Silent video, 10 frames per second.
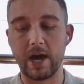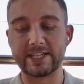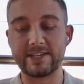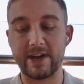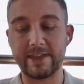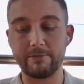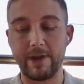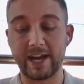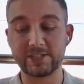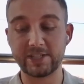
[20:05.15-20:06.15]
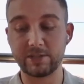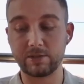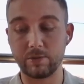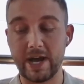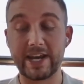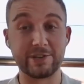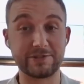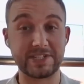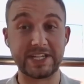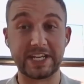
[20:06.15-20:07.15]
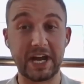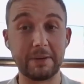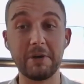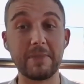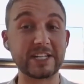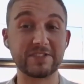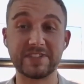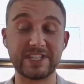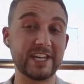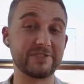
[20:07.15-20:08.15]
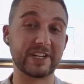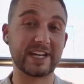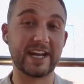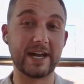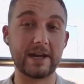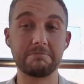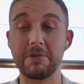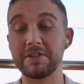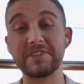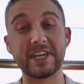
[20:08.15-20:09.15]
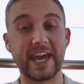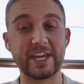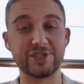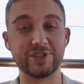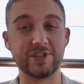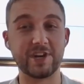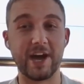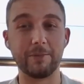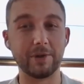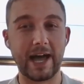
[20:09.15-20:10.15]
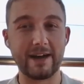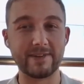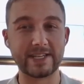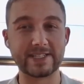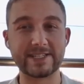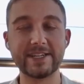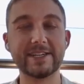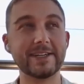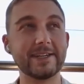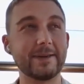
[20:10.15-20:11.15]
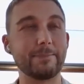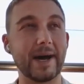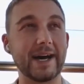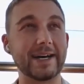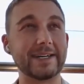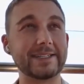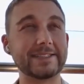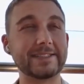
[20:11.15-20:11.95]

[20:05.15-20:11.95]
I did find it actually quite interesting. I'm not much of a tea drinker. On the occasion, I will have it, but